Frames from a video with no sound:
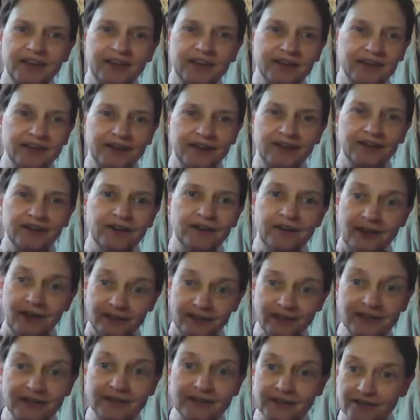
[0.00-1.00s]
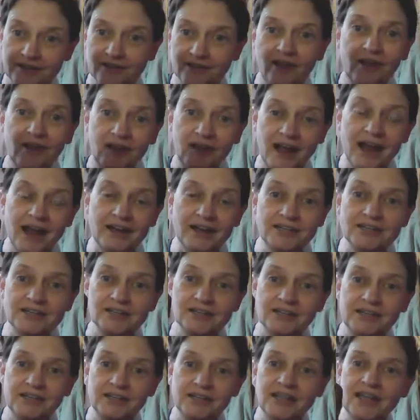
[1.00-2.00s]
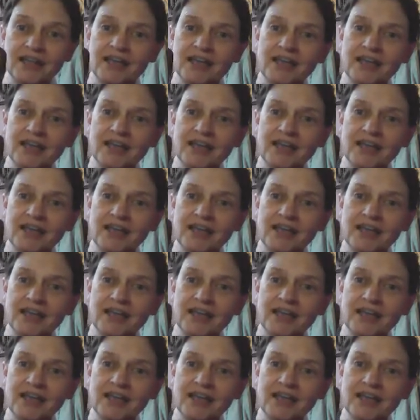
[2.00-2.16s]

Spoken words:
You know, I liked it a lot, actually.